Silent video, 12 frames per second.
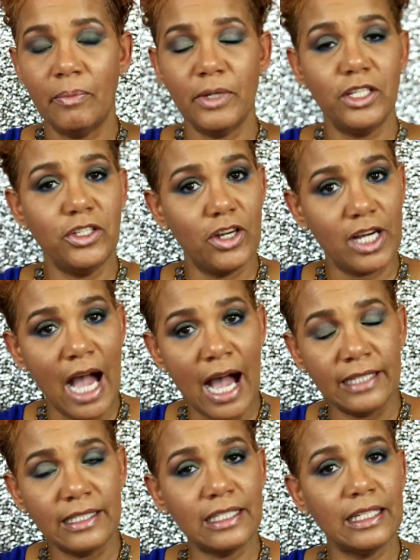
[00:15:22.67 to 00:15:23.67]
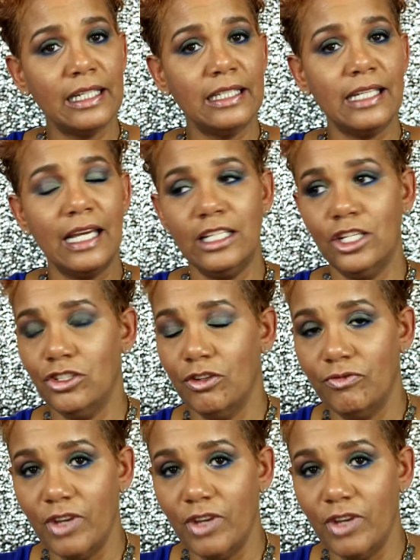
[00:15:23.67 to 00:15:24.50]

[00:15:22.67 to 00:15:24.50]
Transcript: in your content and in your